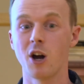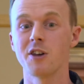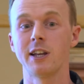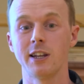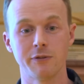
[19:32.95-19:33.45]

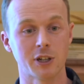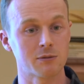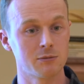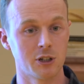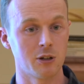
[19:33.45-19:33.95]
Why are they
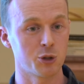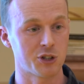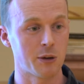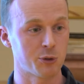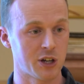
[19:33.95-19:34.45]
leaving?
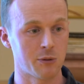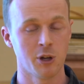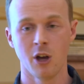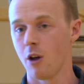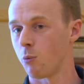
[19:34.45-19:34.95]
Was it
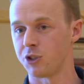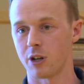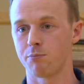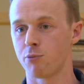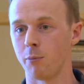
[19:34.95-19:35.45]

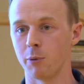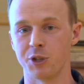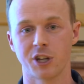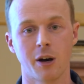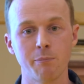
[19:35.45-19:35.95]
a
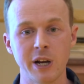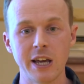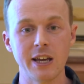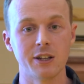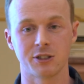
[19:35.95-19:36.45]
problem with the
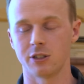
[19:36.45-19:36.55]
company?